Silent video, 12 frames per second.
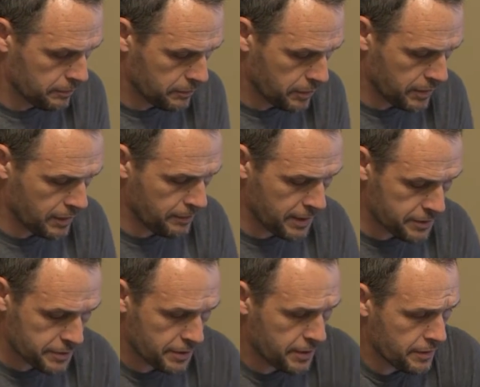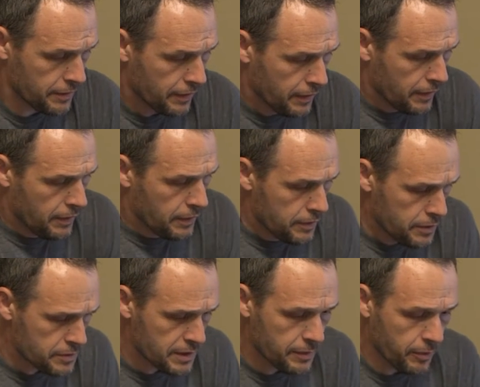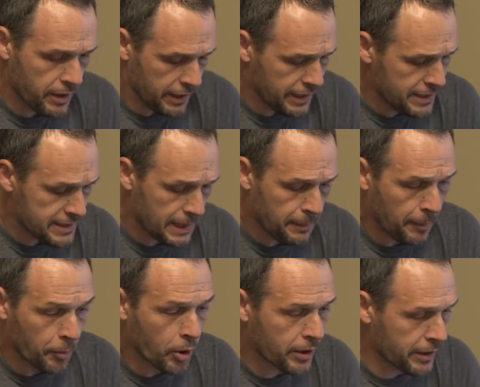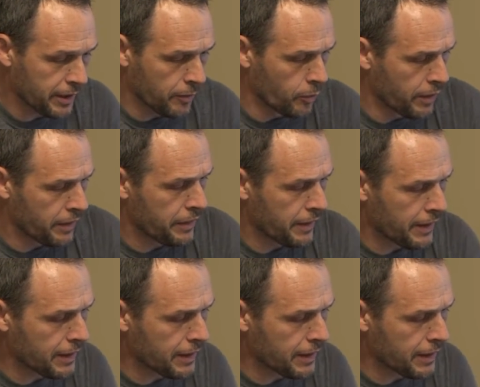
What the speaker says: put on my shirt. Usually anytime I'm working with